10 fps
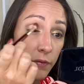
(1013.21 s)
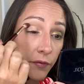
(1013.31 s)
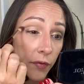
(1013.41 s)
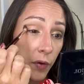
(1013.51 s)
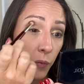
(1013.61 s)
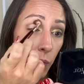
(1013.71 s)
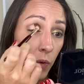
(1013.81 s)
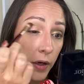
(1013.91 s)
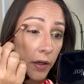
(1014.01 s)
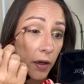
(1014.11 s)
for
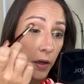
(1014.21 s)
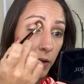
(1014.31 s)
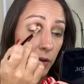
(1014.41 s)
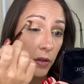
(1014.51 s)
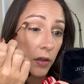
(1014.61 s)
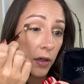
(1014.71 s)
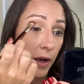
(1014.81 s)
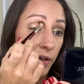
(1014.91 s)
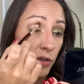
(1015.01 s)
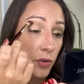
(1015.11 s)
one look. I
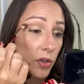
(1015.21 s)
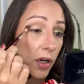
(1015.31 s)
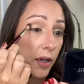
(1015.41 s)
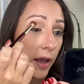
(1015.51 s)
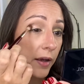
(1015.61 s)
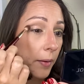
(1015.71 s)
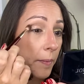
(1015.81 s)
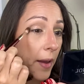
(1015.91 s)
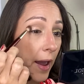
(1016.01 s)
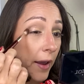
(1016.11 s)
usually like a
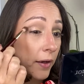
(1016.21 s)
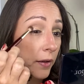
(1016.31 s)
matte.